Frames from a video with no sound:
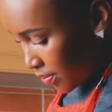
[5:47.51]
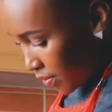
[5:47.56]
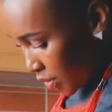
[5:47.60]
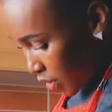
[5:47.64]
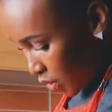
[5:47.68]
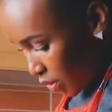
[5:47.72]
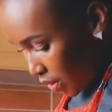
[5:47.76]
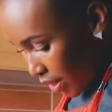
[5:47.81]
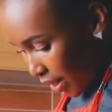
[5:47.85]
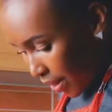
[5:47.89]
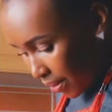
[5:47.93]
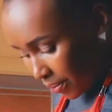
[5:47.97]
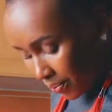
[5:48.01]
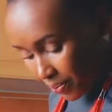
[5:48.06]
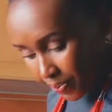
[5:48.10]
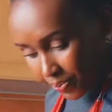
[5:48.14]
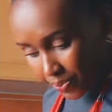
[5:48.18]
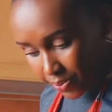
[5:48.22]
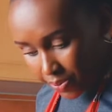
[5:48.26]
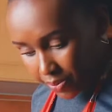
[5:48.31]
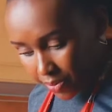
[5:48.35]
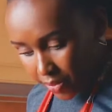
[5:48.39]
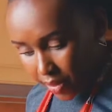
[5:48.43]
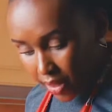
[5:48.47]
So
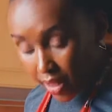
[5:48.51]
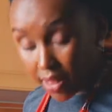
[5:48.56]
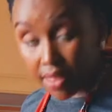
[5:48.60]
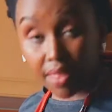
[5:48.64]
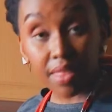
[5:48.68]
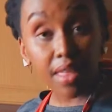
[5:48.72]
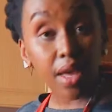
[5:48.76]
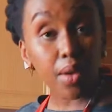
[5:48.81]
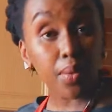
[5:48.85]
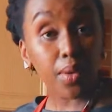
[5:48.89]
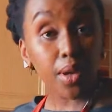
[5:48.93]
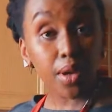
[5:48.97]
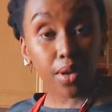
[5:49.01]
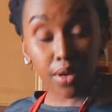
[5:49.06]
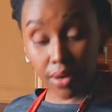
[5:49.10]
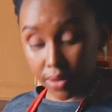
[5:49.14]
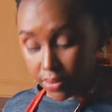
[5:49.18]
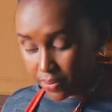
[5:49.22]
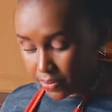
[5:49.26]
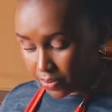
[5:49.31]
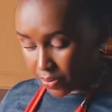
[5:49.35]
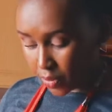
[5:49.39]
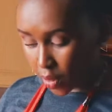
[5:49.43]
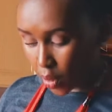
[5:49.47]
yeah, there we
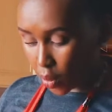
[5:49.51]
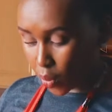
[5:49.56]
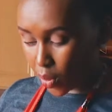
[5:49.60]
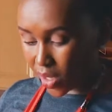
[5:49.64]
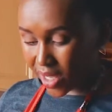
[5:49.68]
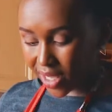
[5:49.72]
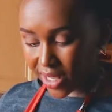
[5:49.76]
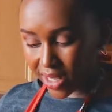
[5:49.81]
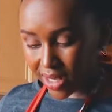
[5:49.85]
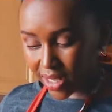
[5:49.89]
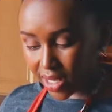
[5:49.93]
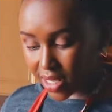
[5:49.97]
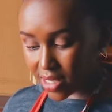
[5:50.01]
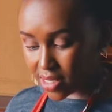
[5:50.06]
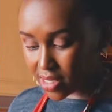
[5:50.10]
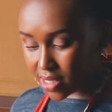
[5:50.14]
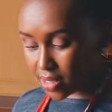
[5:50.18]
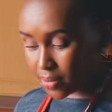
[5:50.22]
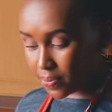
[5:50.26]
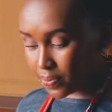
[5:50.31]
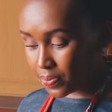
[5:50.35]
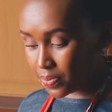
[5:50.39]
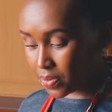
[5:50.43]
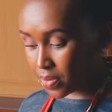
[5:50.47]
go, quick and
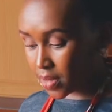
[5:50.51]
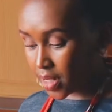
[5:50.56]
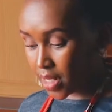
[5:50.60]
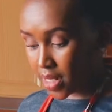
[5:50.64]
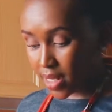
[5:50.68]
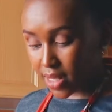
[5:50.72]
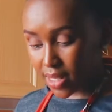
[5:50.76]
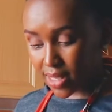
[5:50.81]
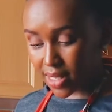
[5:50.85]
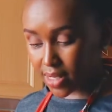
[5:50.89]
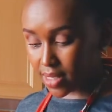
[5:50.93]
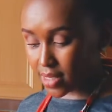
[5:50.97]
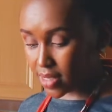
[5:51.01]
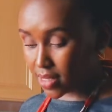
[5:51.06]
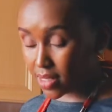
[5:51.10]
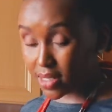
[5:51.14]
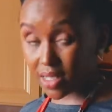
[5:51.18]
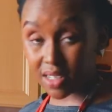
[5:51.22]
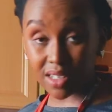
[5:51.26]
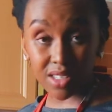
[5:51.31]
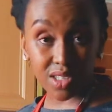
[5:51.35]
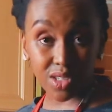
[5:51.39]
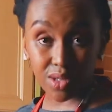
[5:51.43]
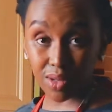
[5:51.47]
easy. This
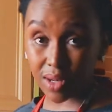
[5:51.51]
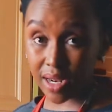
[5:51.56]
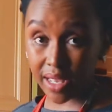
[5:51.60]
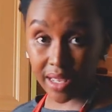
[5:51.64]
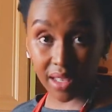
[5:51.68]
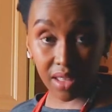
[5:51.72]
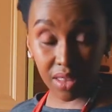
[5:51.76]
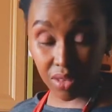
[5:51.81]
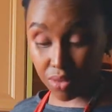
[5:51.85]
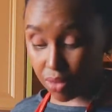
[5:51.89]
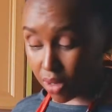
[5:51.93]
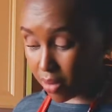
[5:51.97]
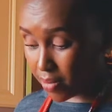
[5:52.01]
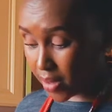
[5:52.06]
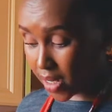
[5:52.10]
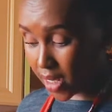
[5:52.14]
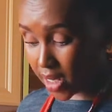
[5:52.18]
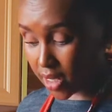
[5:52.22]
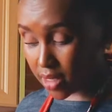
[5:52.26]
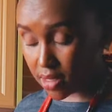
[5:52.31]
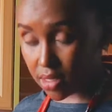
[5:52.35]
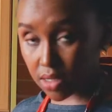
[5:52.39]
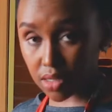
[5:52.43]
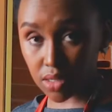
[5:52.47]
takes you like 3
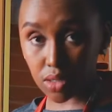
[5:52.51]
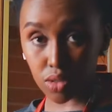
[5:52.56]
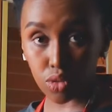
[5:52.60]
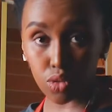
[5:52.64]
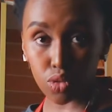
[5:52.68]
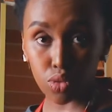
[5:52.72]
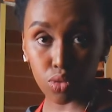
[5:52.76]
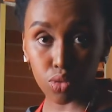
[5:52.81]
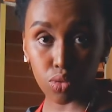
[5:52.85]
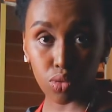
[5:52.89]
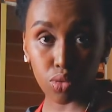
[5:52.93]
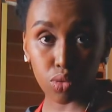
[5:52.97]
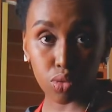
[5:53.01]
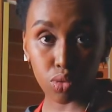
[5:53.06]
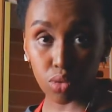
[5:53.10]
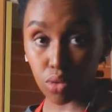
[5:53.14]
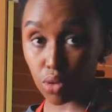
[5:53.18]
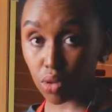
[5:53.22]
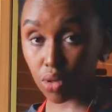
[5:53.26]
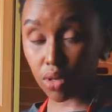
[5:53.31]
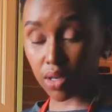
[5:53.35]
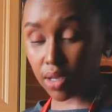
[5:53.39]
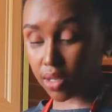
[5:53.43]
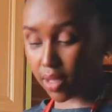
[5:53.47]
minutes to
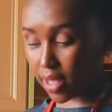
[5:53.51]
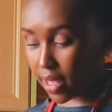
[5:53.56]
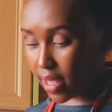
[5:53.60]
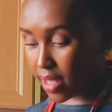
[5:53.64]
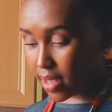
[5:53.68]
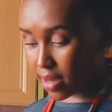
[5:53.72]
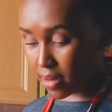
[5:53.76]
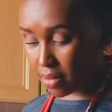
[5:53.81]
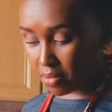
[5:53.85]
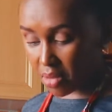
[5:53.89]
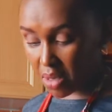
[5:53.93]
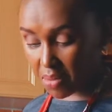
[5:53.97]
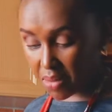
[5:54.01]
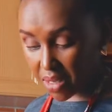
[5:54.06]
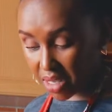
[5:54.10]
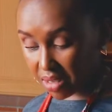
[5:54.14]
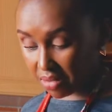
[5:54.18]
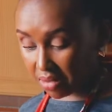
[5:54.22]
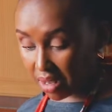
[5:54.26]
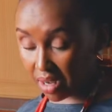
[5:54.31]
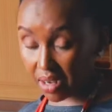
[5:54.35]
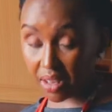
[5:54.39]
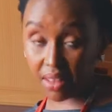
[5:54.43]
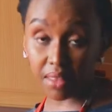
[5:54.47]
cook and
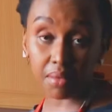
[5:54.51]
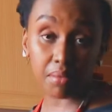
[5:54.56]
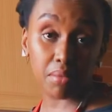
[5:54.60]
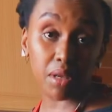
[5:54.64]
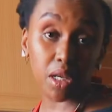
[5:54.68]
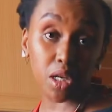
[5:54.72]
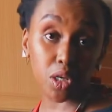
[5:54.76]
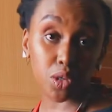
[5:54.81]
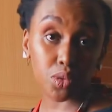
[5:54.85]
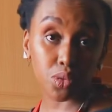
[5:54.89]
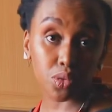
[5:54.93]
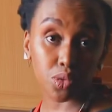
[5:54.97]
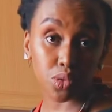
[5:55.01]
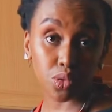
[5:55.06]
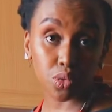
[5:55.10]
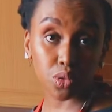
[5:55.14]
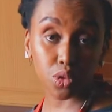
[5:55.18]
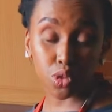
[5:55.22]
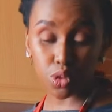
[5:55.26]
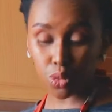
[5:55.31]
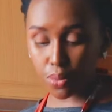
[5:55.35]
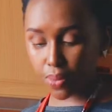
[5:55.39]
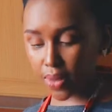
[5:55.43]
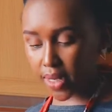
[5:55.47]
maybe another minute or so
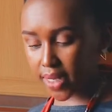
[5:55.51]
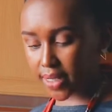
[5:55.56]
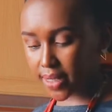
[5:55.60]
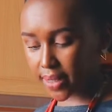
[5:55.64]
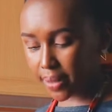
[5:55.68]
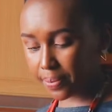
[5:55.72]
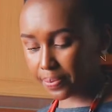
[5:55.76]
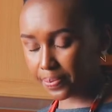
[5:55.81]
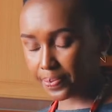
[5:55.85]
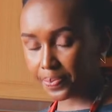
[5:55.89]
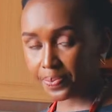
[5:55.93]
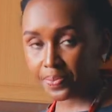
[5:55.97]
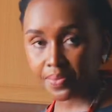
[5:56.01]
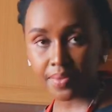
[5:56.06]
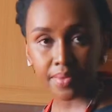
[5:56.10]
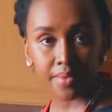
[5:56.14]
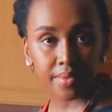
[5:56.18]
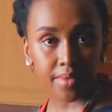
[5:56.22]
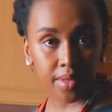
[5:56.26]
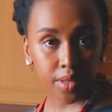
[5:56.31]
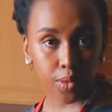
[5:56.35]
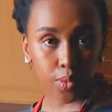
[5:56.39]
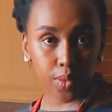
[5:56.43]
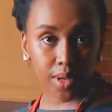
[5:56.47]
to filter.
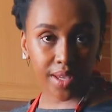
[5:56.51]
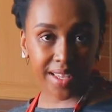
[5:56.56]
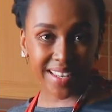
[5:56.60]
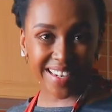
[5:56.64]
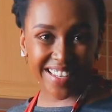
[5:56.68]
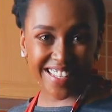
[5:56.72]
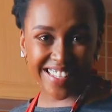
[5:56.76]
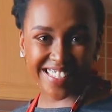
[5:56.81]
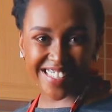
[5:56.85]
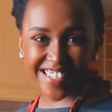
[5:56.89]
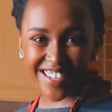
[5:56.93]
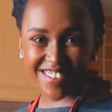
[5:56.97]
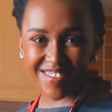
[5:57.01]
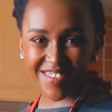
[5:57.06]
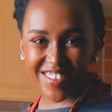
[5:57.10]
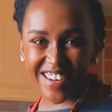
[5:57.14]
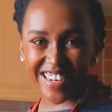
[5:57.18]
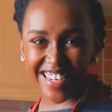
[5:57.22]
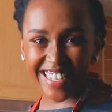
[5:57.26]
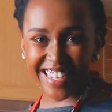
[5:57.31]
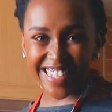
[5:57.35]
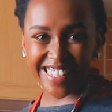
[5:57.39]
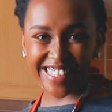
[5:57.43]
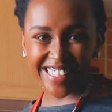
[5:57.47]
Quick and easy and
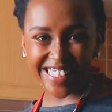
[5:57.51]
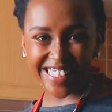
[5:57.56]
ready.